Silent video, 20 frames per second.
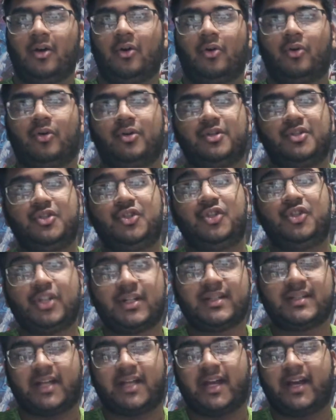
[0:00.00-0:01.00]
or
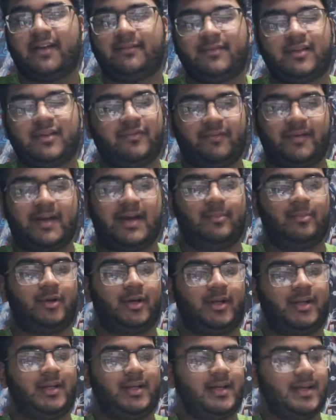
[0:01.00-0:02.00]
just have the
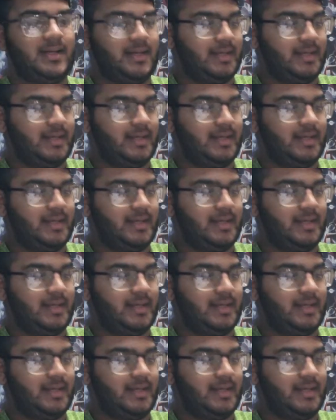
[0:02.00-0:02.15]
fabric